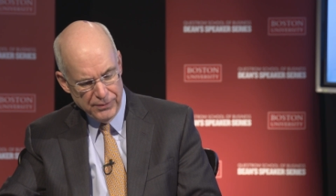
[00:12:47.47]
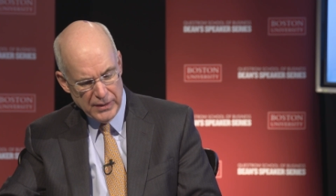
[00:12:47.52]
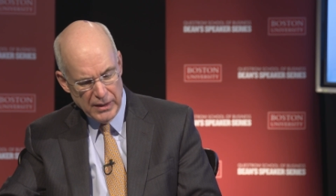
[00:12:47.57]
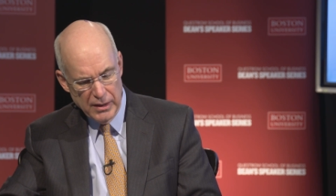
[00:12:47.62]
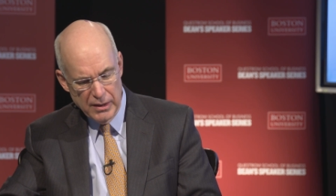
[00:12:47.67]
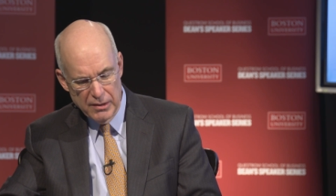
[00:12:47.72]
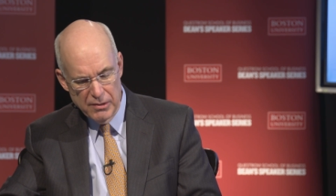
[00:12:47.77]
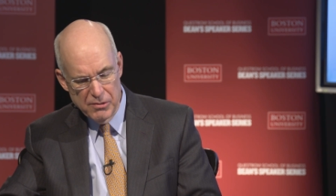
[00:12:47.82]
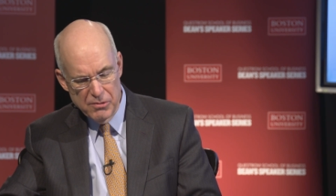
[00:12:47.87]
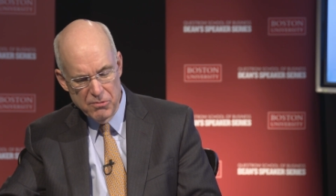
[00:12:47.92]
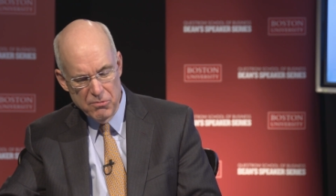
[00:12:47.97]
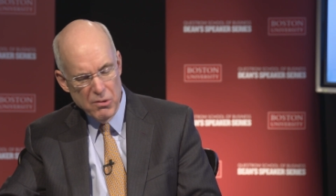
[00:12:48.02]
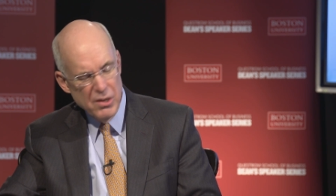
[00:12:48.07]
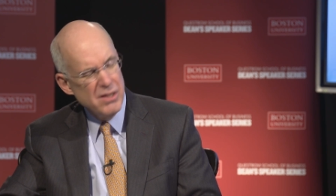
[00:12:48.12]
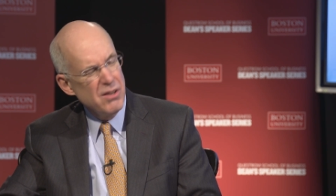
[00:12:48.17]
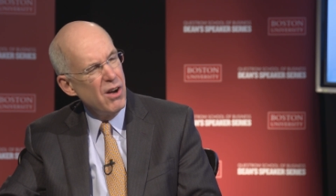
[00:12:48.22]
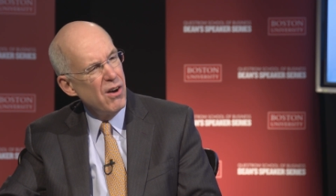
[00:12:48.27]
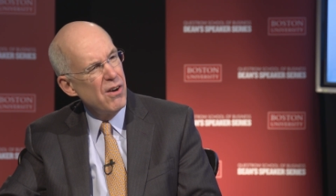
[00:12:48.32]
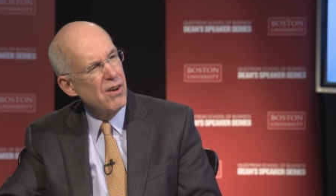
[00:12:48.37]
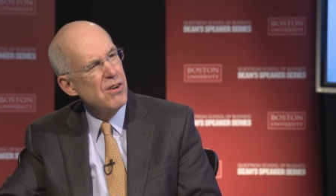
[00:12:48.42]
uh,
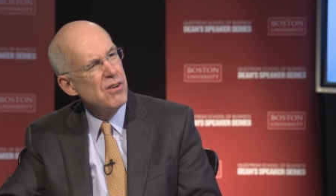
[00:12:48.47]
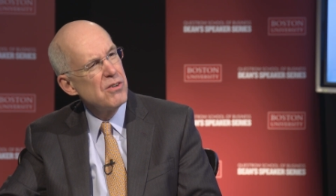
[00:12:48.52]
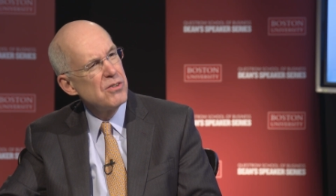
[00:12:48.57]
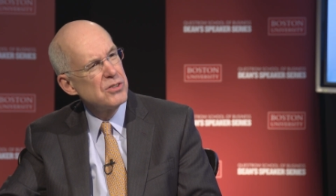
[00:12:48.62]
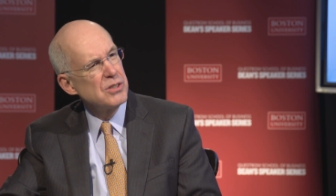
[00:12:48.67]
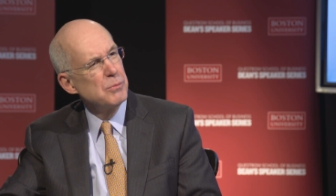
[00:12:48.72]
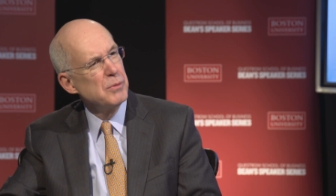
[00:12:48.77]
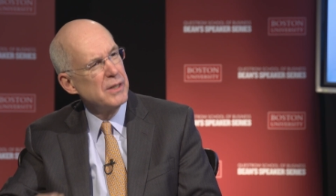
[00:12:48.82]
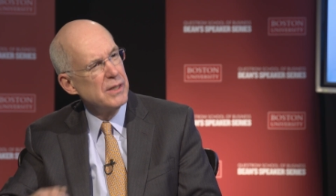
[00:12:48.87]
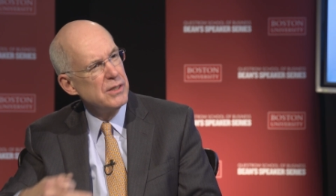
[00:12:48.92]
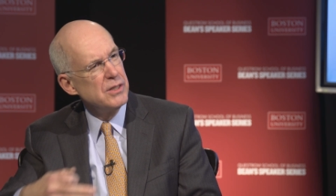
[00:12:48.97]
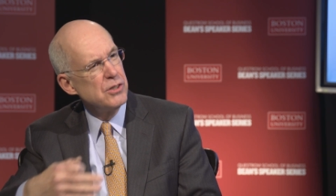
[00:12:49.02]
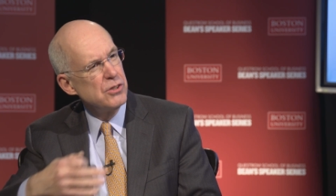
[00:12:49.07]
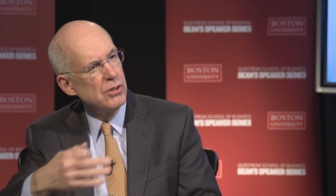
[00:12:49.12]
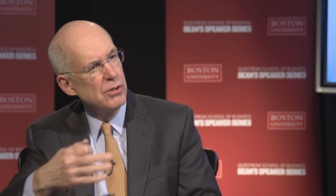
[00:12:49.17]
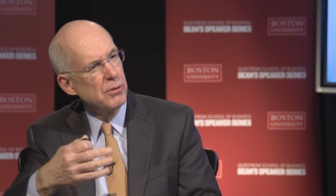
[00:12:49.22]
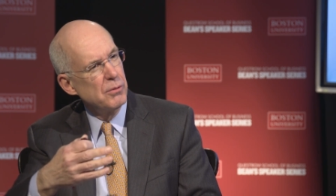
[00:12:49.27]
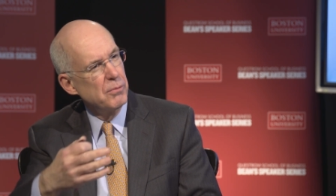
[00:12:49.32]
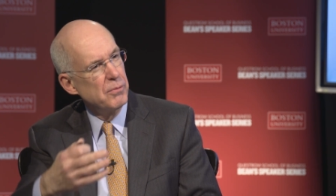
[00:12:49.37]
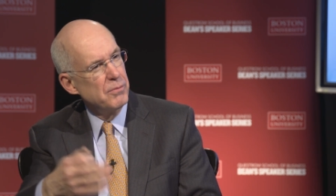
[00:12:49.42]
what are some of the
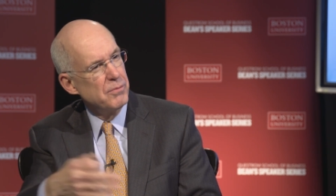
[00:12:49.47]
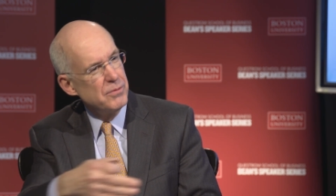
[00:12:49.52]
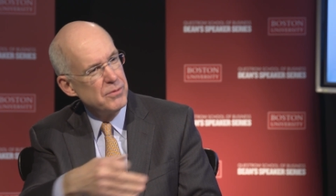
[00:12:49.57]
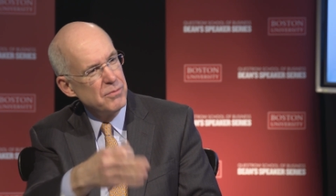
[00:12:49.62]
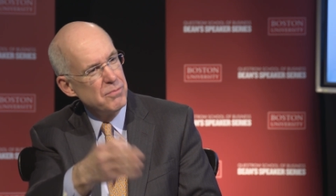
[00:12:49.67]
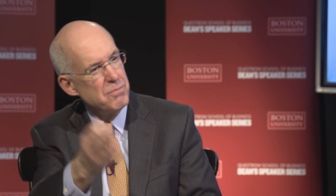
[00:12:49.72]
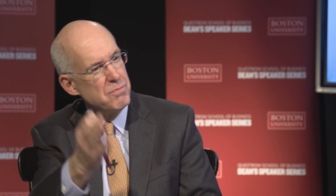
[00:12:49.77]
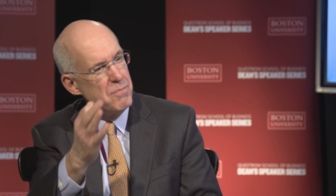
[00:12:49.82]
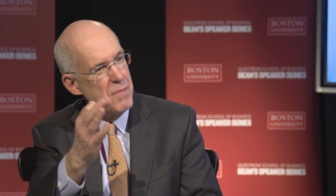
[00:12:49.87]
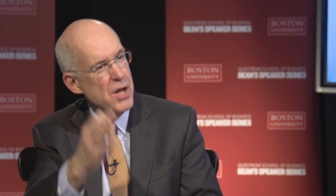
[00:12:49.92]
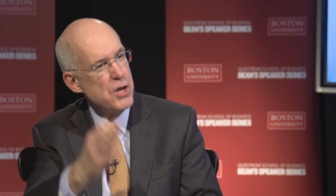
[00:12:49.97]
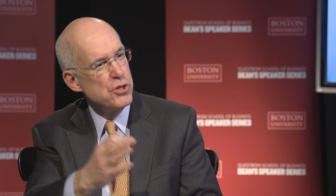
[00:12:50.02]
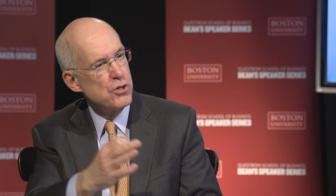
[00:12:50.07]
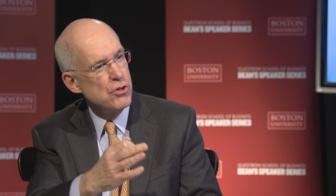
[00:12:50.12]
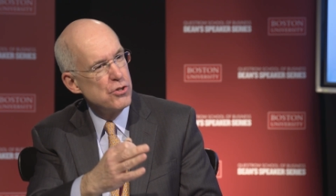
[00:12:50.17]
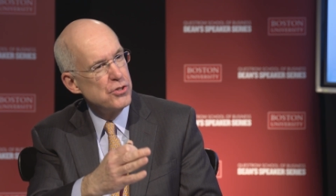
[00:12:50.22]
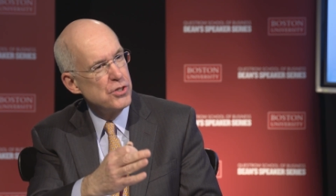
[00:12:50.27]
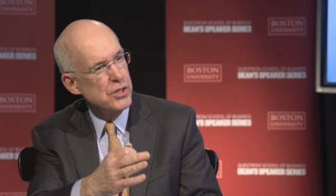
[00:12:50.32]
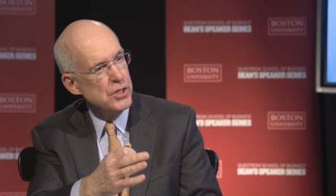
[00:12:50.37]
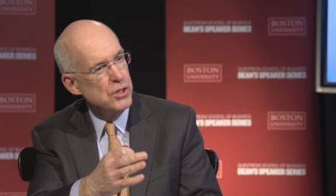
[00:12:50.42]
digital
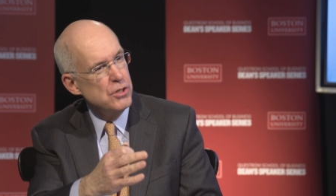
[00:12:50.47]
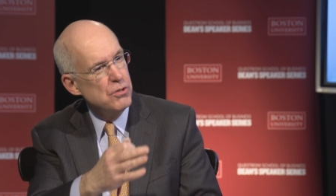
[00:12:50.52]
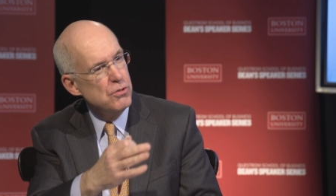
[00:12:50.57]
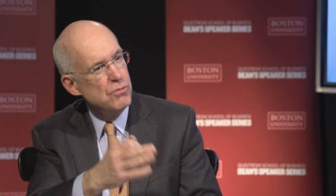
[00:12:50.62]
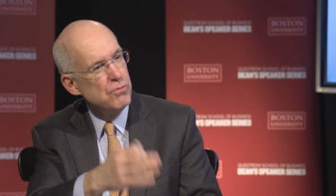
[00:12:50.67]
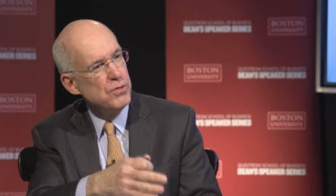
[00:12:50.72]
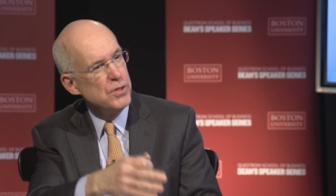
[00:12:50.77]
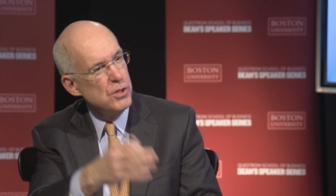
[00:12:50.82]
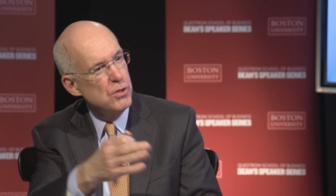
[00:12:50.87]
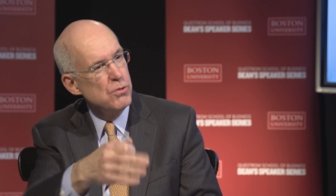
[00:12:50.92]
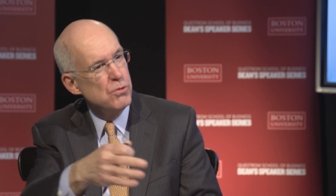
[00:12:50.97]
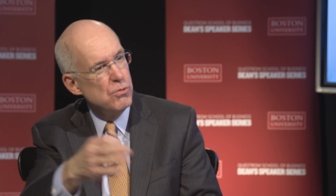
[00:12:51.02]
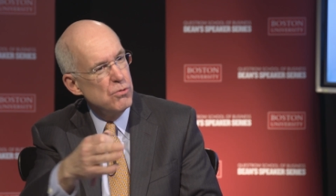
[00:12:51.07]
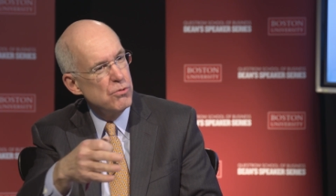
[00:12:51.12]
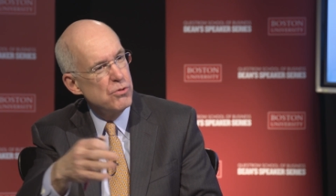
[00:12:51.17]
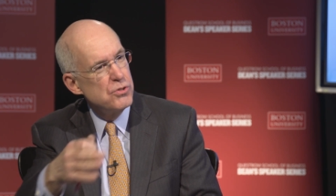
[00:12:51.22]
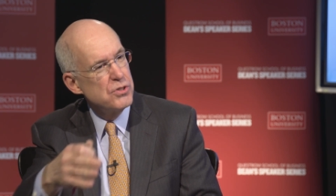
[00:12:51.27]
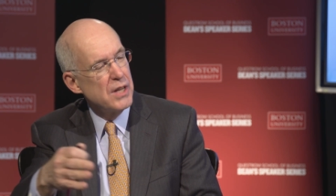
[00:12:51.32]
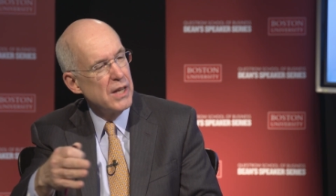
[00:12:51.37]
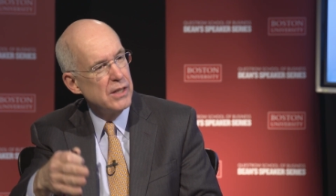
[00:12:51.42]
measures that you've
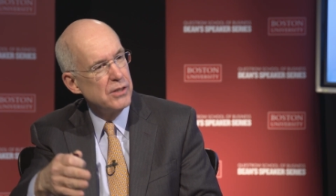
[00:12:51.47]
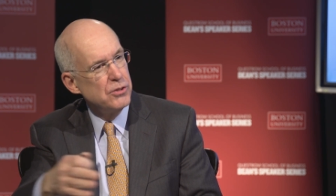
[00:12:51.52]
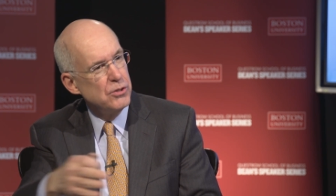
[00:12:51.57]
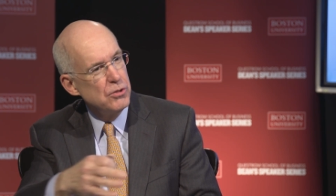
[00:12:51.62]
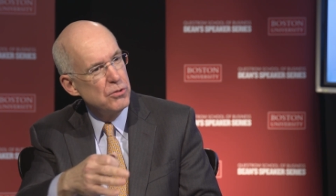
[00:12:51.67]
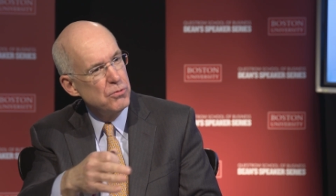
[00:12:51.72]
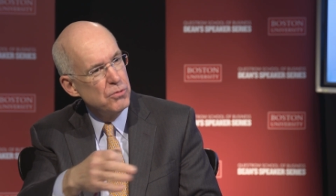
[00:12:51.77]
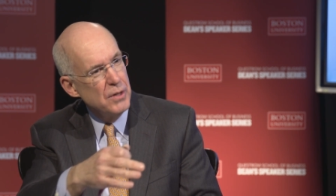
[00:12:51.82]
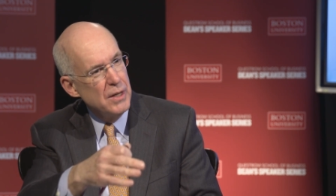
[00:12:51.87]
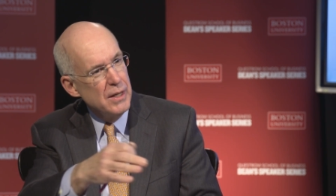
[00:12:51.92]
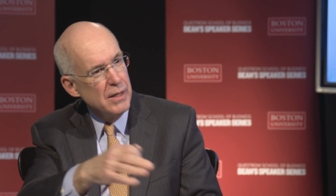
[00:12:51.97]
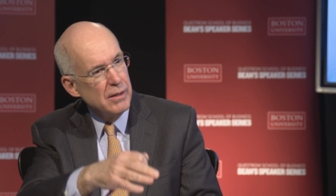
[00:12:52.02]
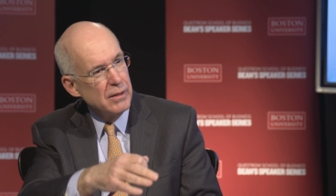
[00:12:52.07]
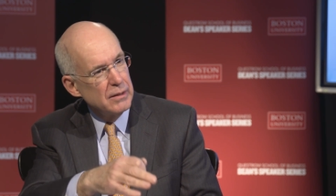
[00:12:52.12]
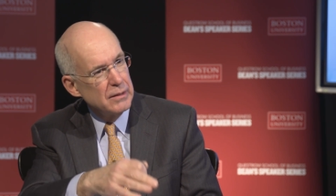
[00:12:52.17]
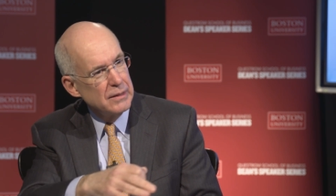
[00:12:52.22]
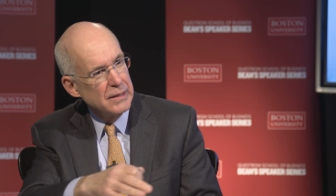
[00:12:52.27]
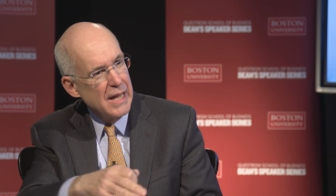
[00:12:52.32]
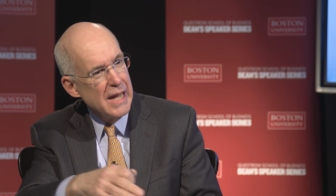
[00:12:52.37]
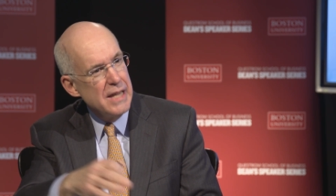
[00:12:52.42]
used as you've
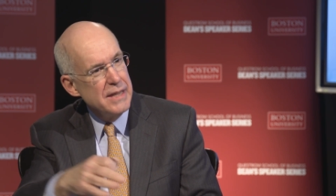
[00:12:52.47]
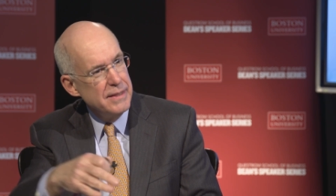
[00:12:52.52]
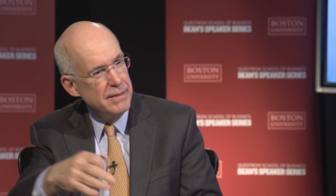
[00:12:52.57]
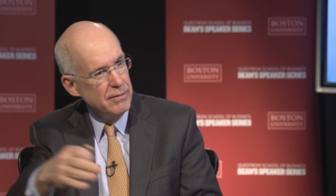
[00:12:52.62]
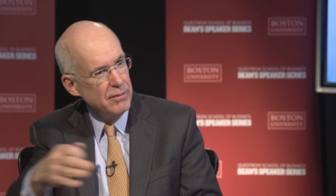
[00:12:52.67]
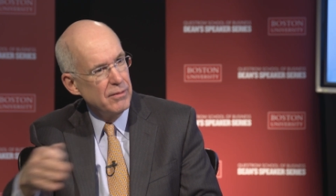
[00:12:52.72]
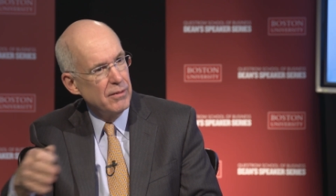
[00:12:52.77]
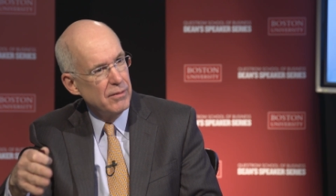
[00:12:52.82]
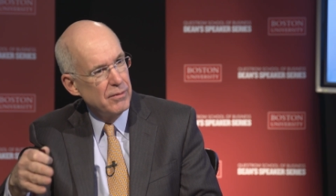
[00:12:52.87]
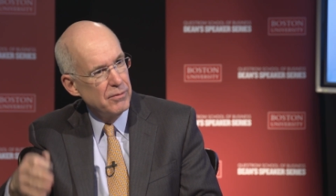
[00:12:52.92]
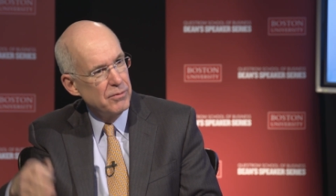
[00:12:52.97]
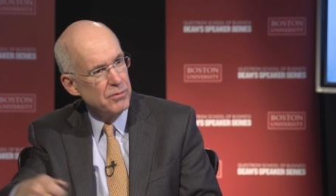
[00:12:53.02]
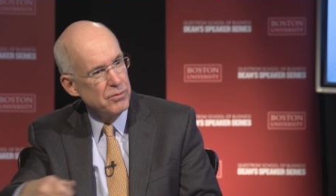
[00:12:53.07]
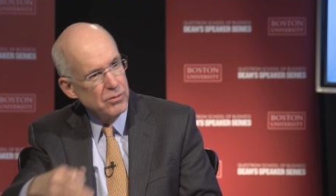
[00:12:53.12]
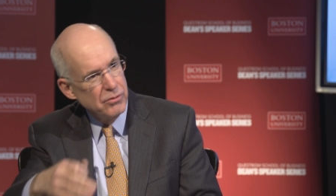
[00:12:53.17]
led uh,